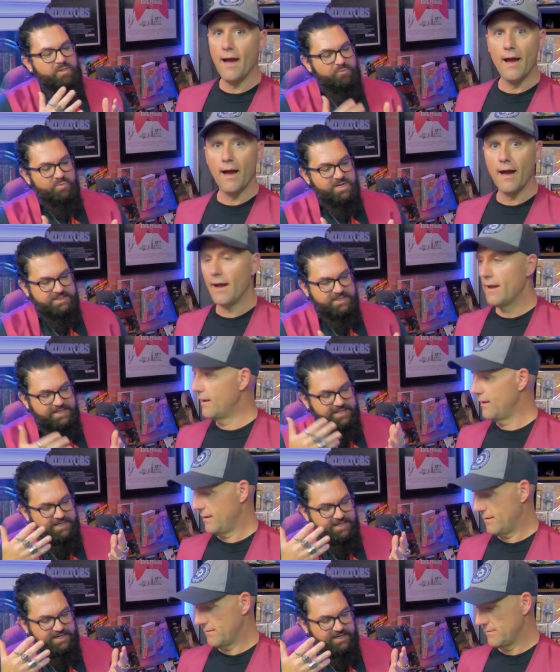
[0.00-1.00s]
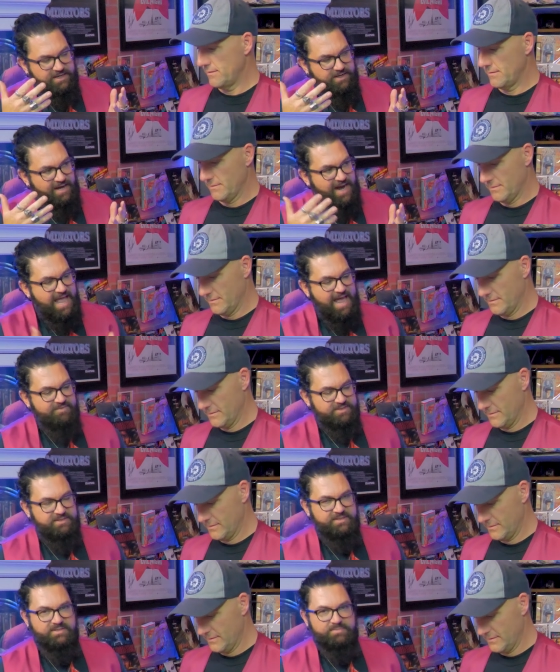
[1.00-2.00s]
Speaker 1: of the reason that I
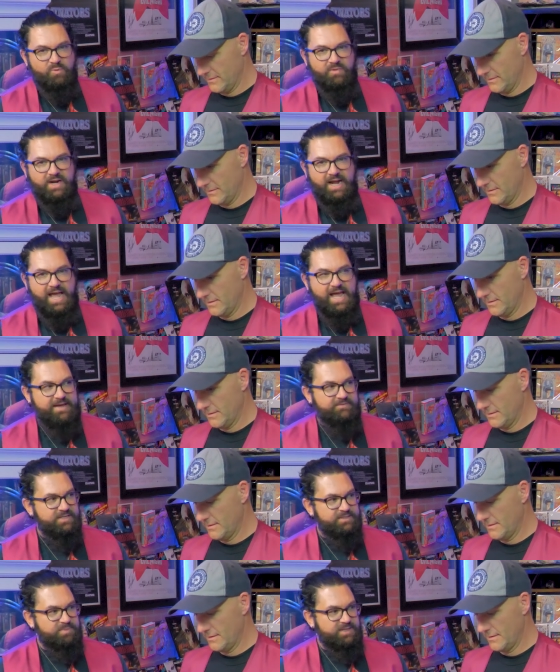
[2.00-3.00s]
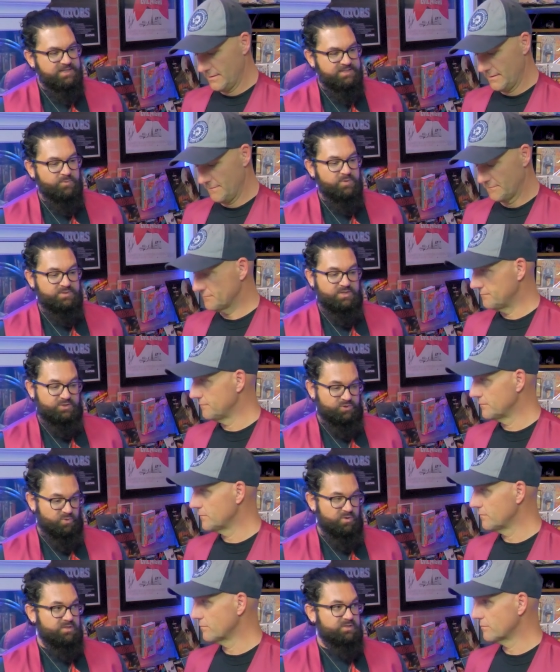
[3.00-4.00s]
haven't seen this more than I have is because it was
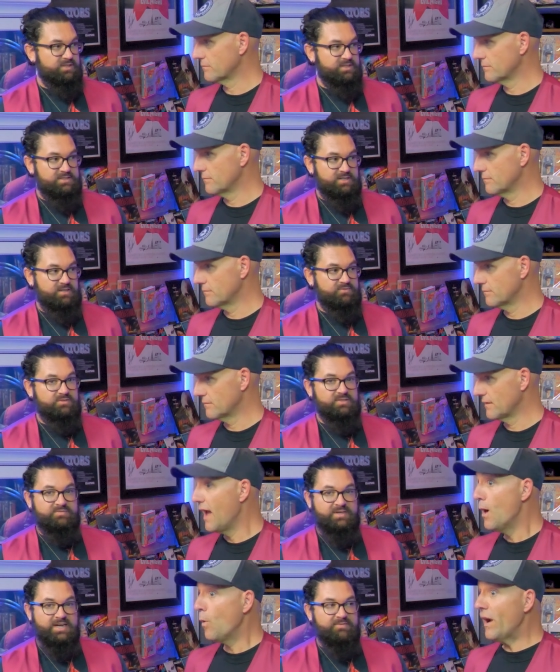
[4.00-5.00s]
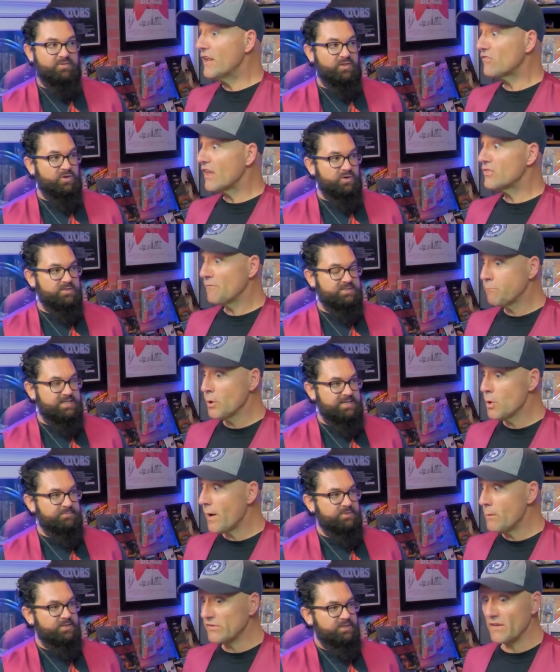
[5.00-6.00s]
notoriously tough to find. And it's the like the
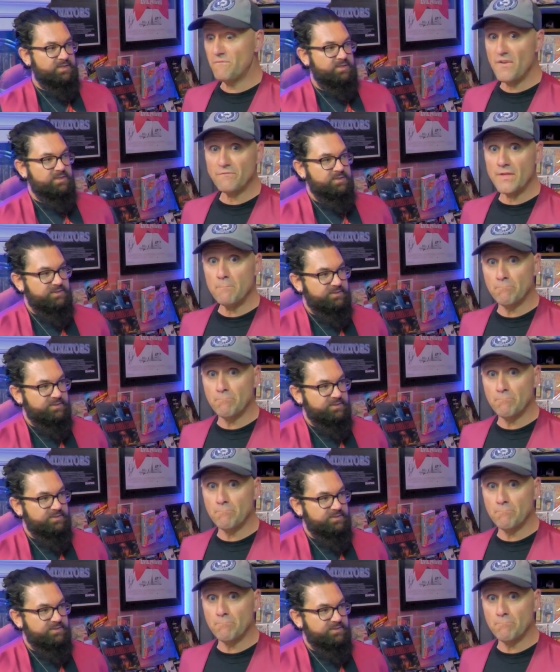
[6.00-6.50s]
Blu-ray
Speaker 2: was like fifty